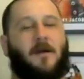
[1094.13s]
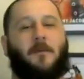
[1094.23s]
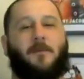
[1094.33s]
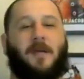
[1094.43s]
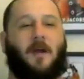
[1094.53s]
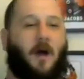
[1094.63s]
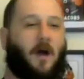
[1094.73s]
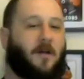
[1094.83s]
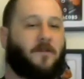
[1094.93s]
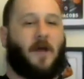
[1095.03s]

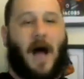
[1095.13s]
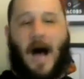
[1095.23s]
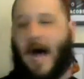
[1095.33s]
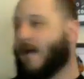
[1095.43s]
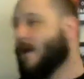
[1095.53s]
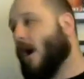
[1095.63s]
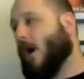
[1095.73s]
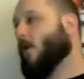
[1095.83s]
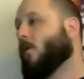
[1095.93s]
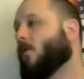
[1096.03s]
because I
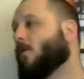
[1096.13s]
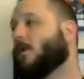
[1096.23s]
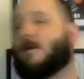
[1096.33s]
know